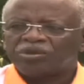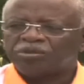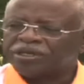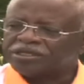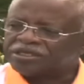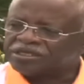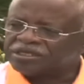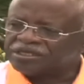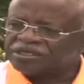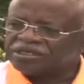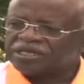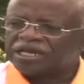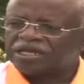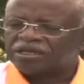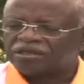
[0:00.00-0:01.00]
But
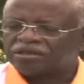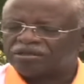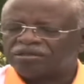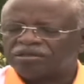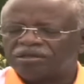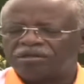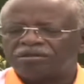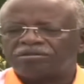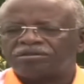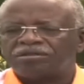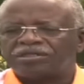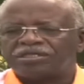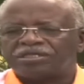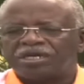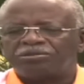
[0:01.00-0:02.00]
I, uh,
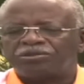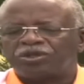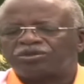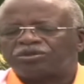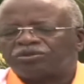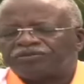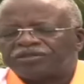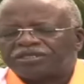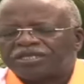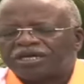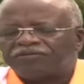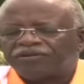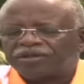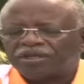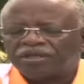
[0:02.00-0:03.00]
the sum total of the
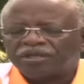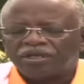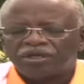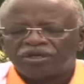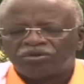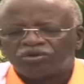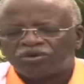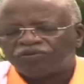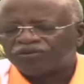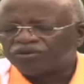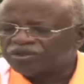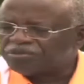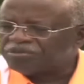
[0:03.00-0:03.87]
staffing would of course